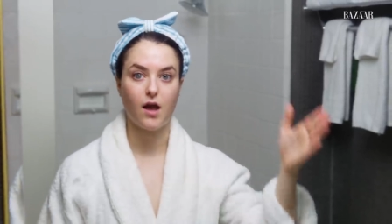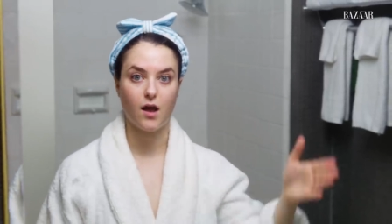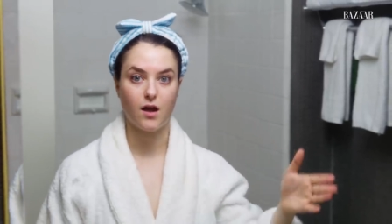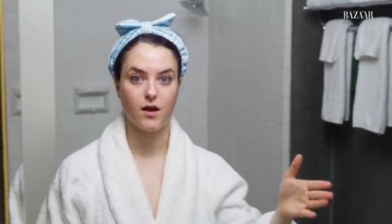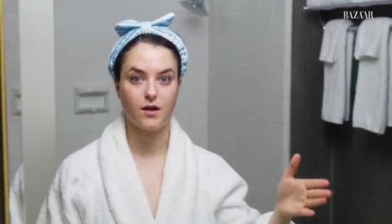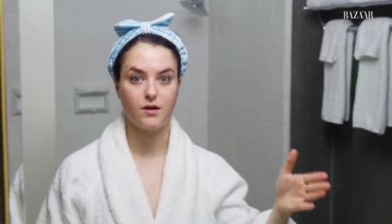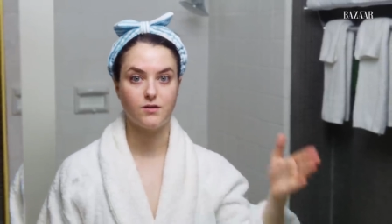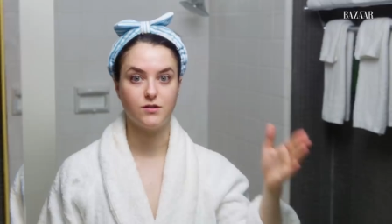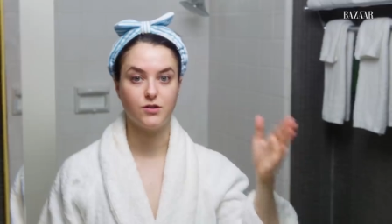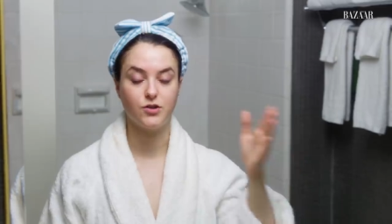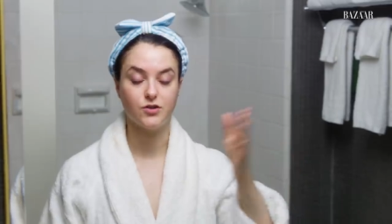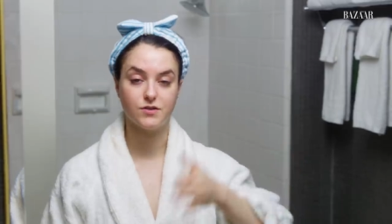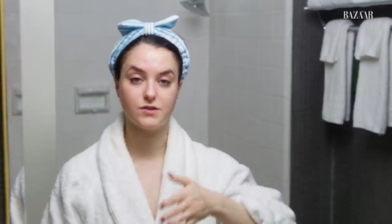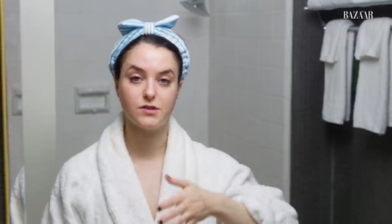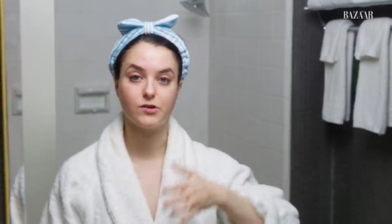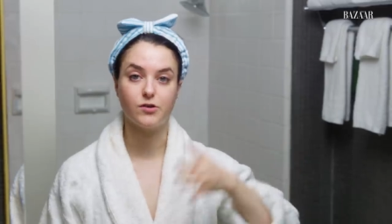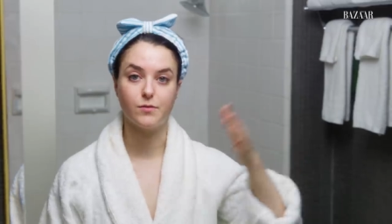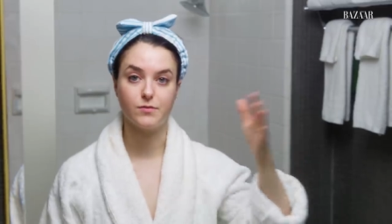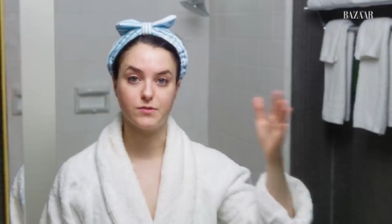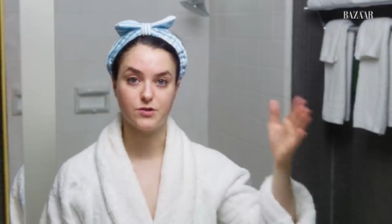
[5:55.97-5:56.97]
and your
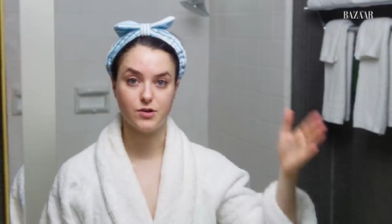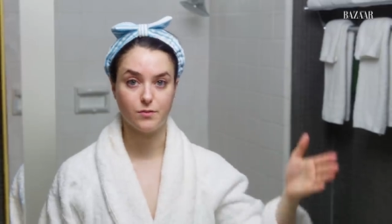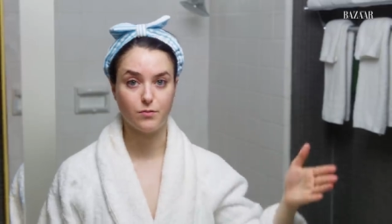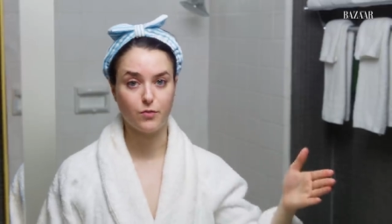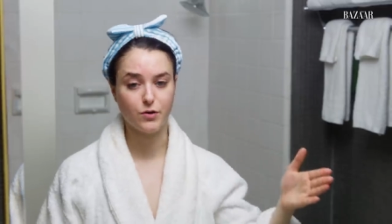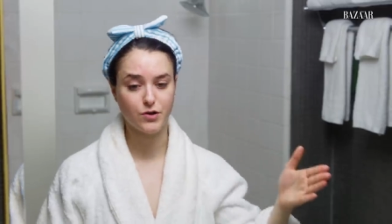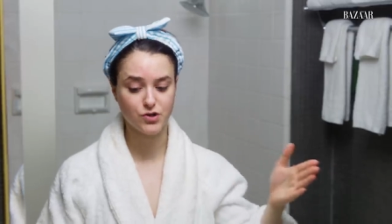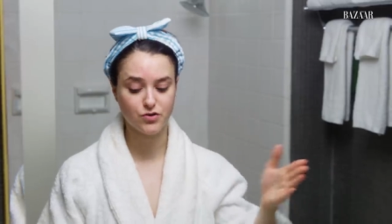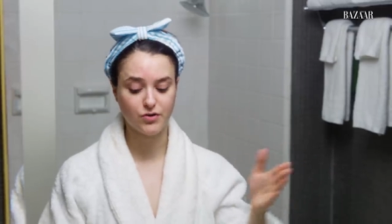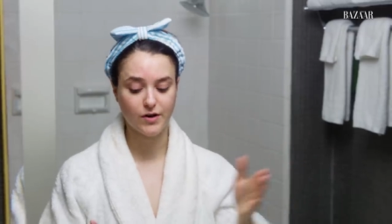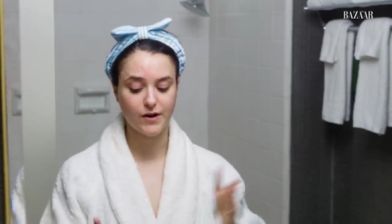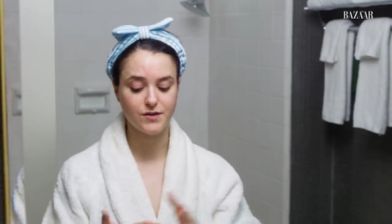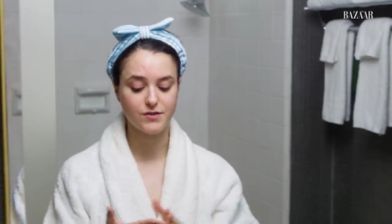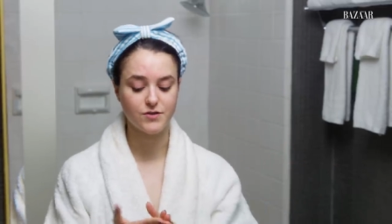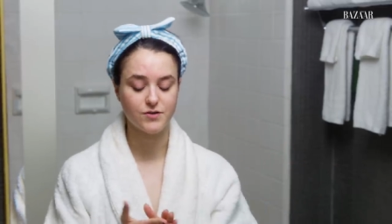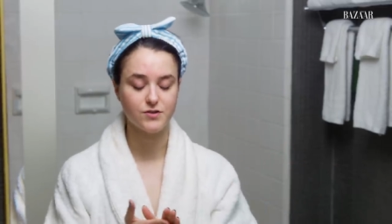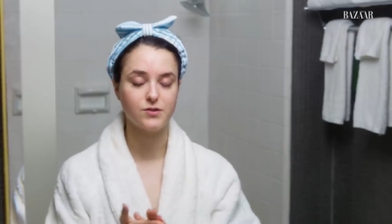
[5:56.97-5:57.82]
serums and your moisturizer.